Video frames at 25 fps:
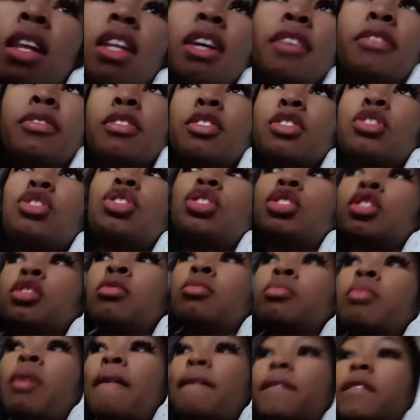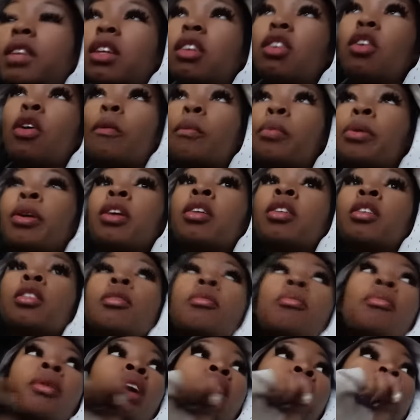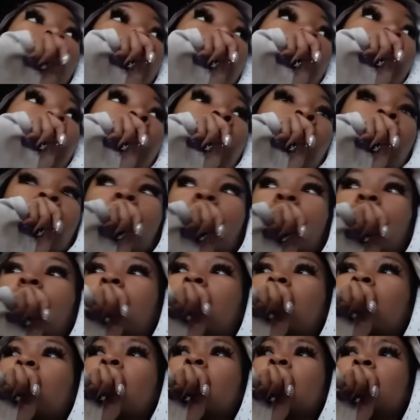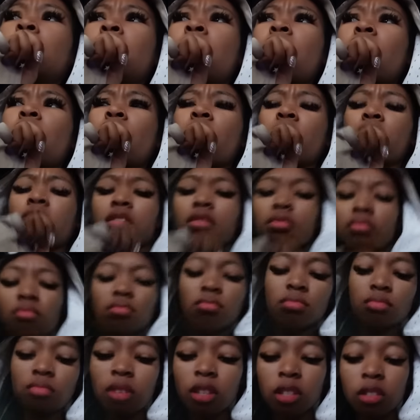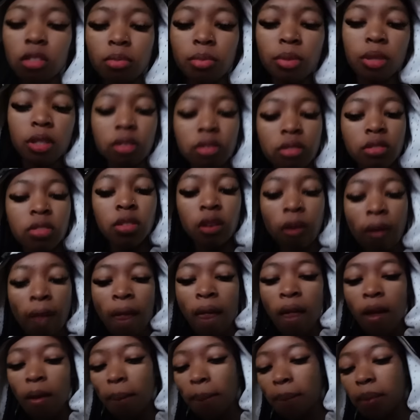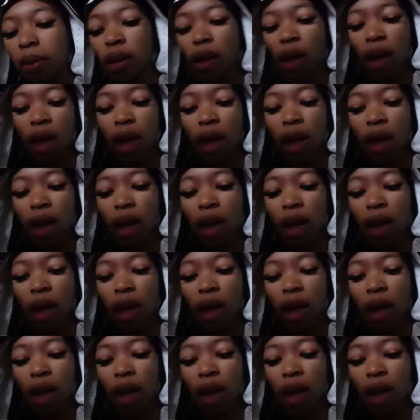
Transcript: left the gym. I'm gonna go pick up my. Is my car? My dumbass. But